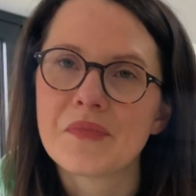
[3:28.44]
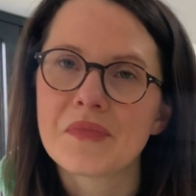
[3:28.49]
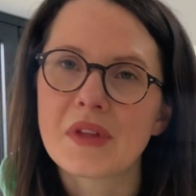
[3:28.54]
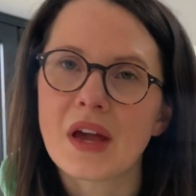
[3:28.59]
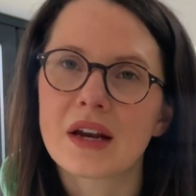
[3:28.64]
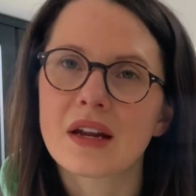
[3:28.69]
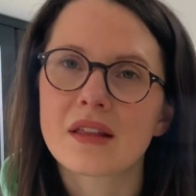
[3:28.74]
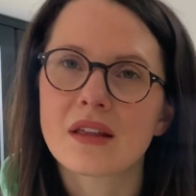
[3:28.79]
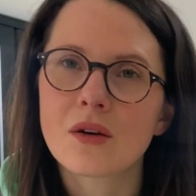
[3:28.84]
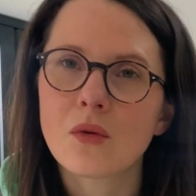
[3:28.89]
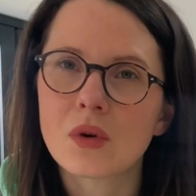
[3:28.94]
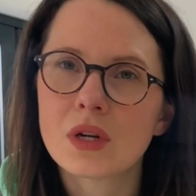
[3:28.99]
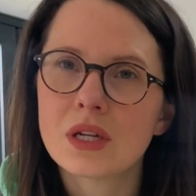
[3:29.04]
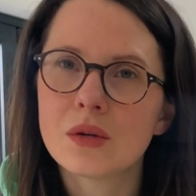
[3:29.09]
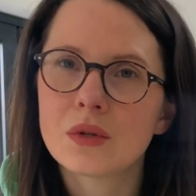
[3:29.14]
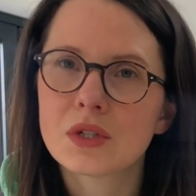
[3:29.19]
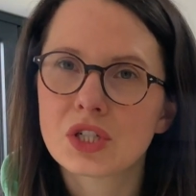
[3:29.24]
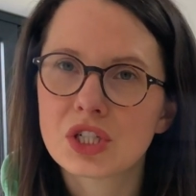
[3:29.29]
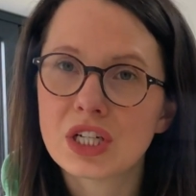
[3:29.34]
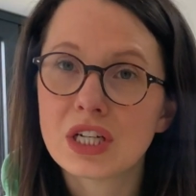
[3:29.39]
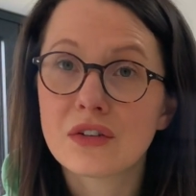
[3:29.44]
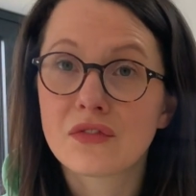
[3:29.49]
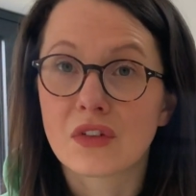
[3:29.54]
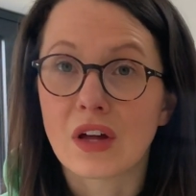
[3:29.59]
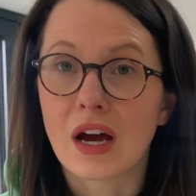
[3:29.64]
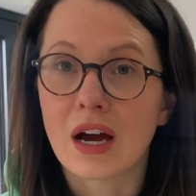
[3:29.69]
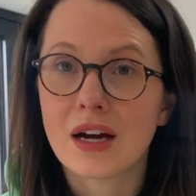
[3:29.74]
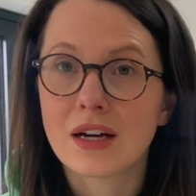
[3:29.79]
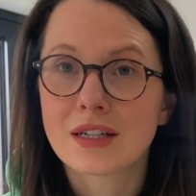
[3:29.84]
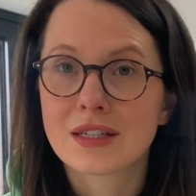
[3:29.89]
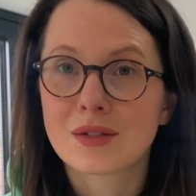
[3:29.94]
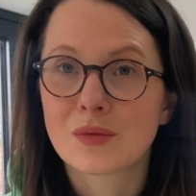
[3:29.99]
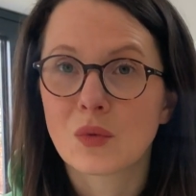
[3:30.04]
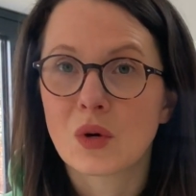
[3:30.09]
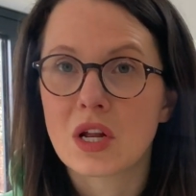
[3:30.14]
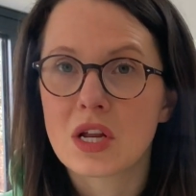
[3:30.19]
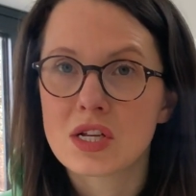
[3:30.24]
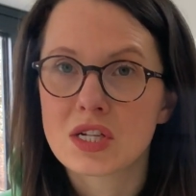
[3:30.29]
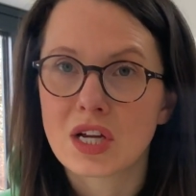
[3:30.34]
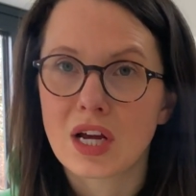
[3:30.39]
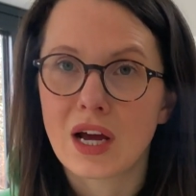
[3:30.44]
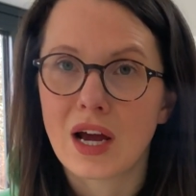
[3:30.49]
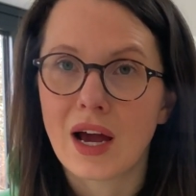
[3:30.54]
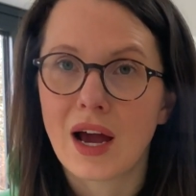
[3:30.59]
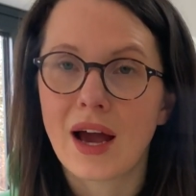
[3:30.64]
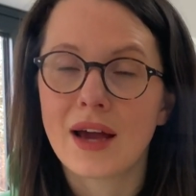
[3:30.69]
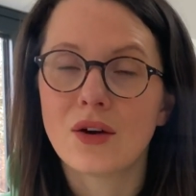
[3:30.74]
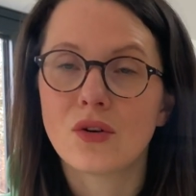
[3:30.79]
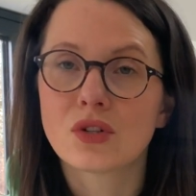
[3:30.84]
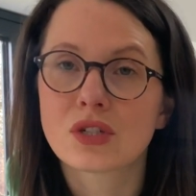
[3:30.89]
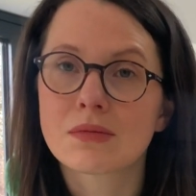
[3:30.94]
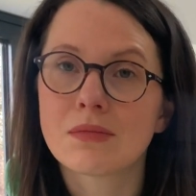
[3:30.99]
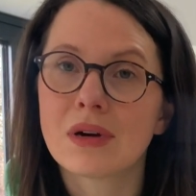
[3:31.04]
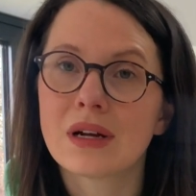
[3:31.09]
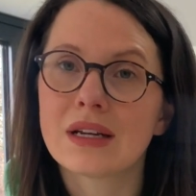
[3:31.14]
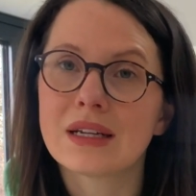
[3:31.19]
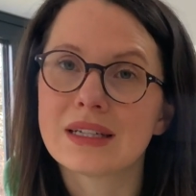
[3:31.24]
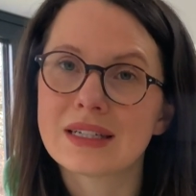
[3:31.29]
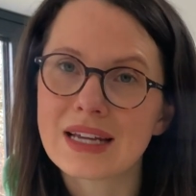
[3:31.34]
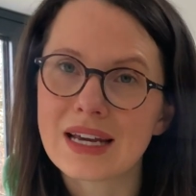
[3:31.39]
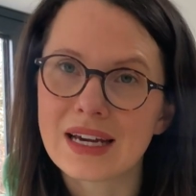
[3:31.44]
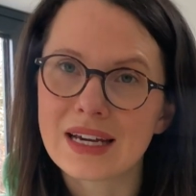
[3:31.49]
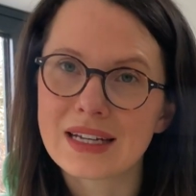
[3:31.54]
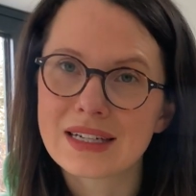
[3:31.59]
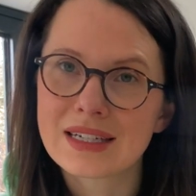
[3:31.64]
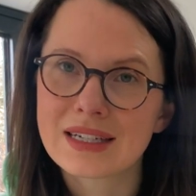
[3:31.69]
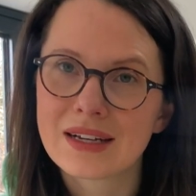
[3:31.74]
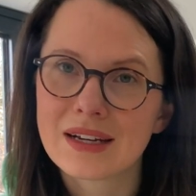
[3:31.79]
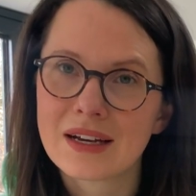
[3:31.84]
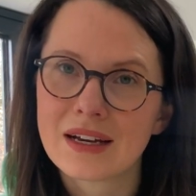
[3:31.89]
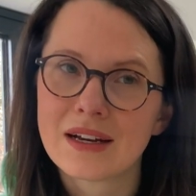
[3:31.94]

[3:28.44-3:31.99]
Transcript: And I think when you achieve that, which I ultimately did,